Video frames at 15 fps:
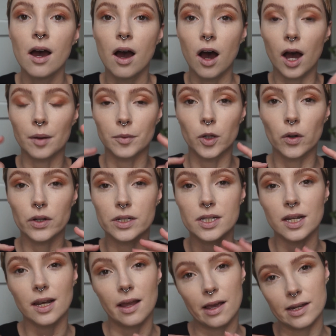I'm going to
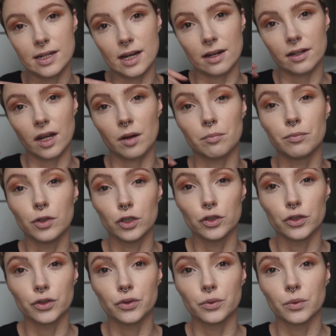lay down a
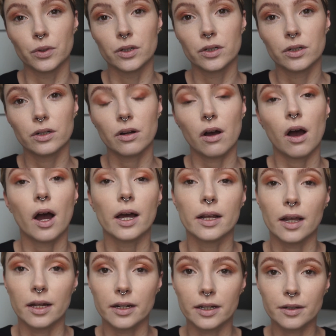blue
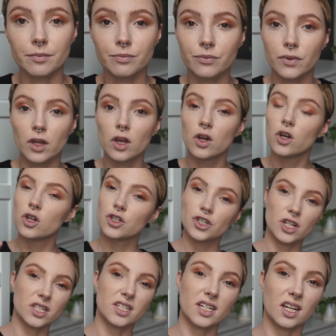eyeliner
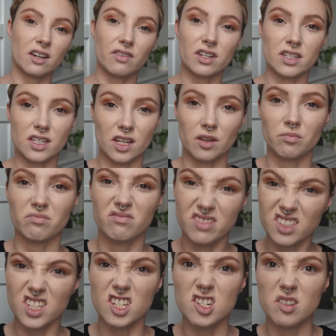just to give it some
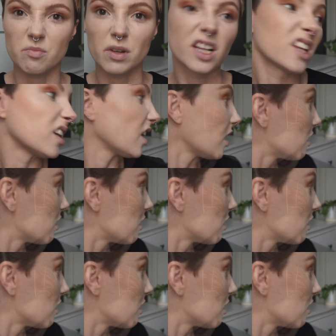stability.